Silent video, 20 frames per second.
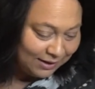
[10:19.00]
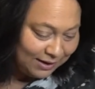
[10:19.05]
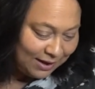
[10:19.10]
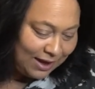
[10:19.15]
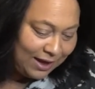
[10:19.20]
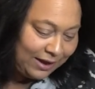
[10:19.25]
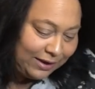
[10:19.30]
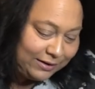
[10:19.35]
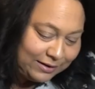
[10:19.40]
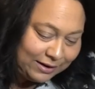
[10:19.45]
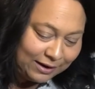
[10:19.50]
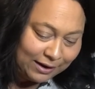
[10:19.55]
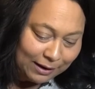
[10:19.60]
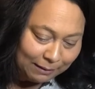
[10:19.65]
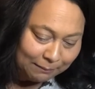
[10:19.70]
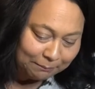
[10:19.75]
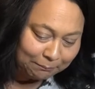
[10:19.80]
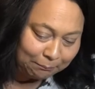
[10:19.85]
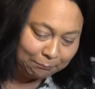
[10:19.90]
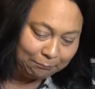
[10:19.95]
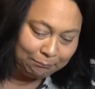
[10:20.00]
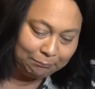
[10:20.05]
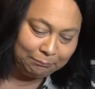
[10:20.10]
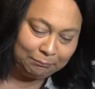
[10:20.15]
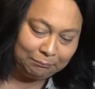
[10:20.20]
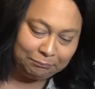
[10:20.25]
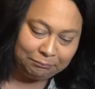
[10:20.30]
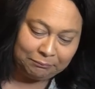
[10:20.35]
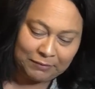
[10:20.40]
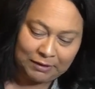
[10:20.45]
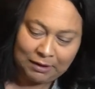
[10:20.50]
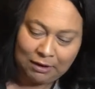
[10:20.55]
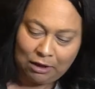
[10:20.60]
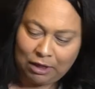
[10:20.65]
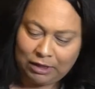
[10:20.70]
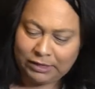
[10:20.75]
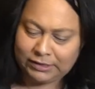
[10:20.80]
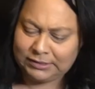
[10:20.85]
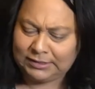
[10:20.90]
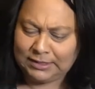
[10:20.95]
and um,
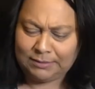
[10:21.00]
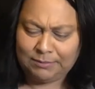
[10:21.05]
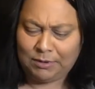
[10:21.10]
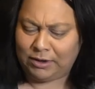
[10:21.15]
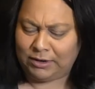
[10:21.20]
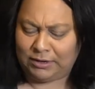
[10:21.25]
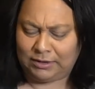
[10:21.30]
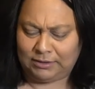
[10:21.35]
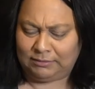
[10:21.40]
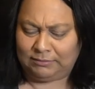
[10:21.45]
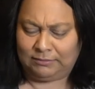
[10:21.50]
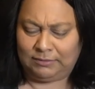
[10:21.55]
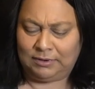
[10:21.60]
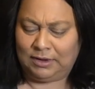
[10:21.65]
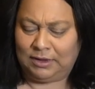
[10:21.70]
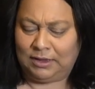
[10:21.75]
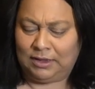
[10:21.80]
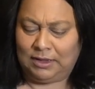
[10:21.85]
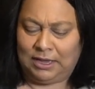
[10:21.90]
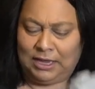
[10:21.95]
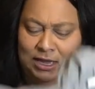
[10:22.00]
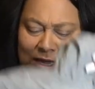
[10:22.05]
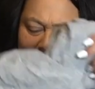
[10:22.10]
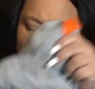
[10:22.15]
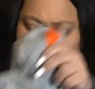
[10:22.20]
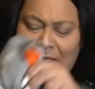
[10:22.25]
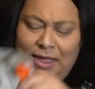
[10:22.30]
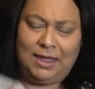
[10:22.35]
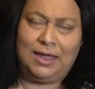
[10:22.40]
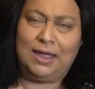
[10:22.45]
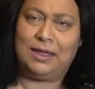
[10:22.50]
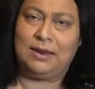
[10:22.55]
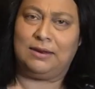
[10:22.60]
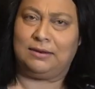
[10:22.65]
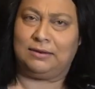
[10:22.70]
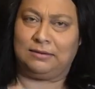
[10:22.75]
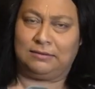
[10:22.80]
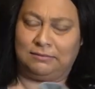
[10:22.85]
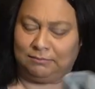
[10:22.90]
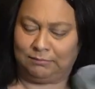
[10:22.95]
I'll list them on eBay
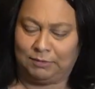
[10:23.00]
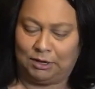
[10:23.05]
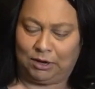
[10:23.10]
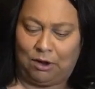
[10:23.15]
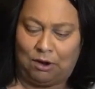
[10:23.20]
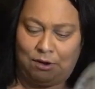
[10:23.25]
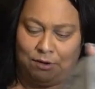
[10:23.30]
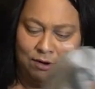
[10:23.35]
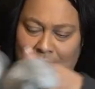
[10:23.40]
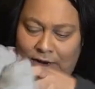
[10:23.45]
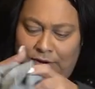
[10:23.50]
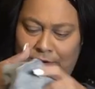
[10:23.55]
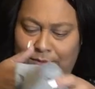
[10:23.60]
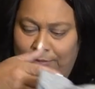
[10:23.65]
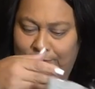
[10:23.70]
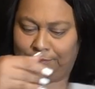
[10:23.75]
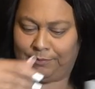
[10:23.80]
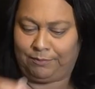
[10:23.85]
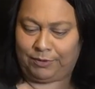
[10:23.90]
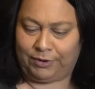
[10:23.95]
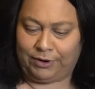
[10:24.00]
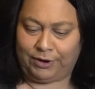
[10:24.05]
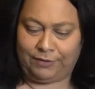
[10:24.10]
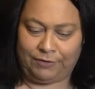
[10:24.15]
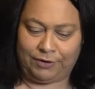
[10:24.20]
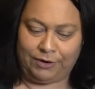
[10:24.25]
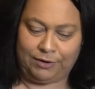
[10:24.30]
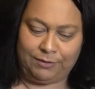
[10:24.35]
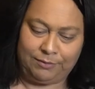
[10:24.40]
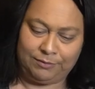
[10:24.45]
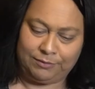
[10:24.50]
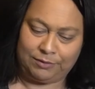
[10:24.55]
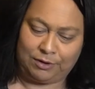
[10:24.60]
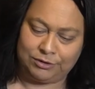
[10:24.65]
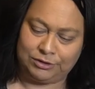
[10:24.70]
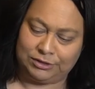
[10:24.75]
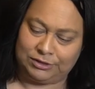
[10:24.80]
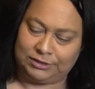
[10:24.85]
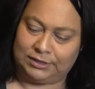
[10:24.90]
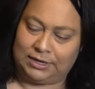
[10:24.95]
and Mercari or wherever. I'll
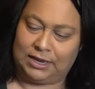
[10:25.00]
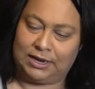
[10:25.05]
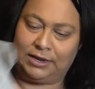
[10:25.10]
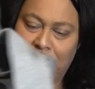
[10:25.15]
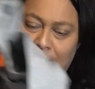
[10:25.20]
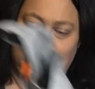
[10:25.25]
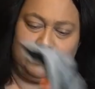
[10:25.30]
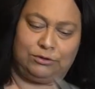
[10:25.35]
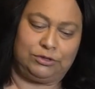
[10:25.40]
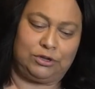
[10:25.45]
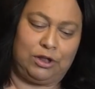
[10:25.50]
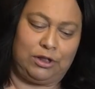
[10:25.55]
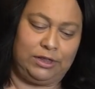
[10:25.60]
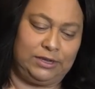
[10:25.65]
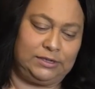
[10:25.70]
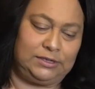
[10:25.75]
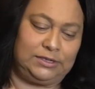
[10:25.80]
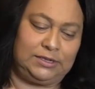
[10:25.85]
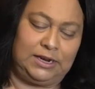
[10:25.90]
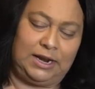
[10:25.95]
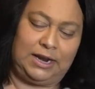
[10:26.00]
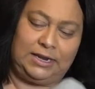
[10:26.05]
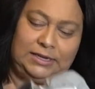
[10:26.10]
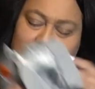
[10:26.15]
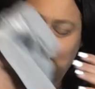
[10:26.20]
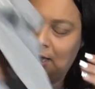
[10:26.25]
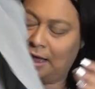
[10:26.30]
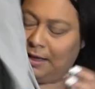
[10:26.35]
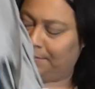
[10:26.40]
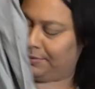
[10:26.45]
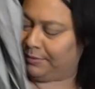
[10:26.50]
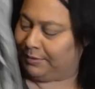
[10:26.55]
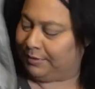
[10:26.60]
just get those all listed ASAP.